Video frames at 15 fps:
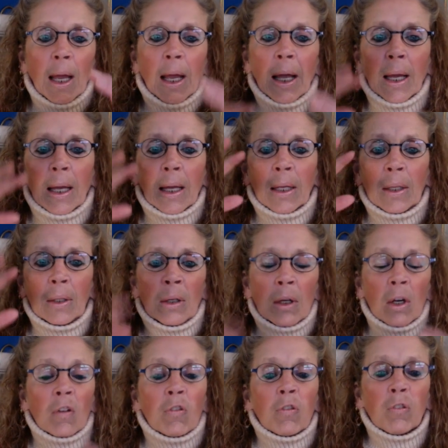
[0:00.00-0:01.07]
and
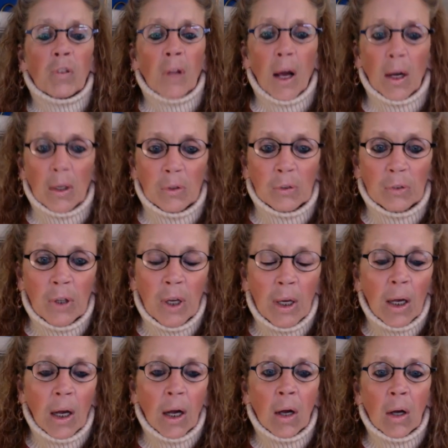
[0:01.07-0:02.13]
flux
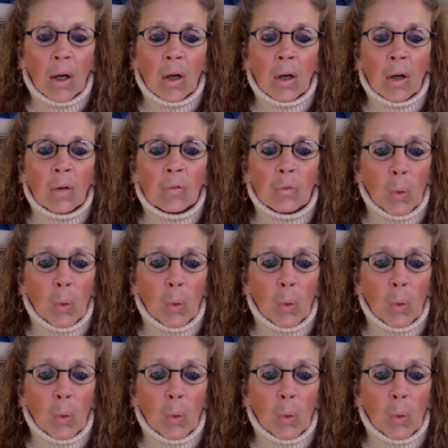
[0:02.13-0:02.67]
of